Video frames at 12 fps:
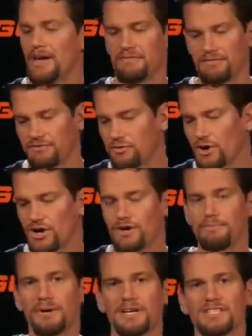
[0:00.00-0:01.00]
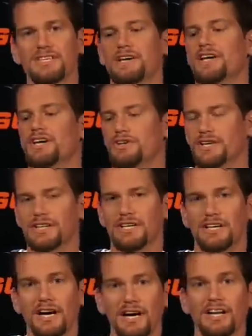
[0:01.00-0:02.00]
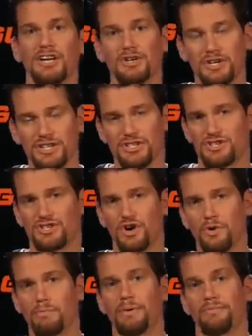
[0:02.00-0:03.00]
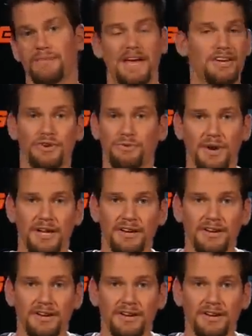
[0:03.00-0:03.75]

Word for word: For four hundred bucks, you get the gun, you get the scope, and you're ready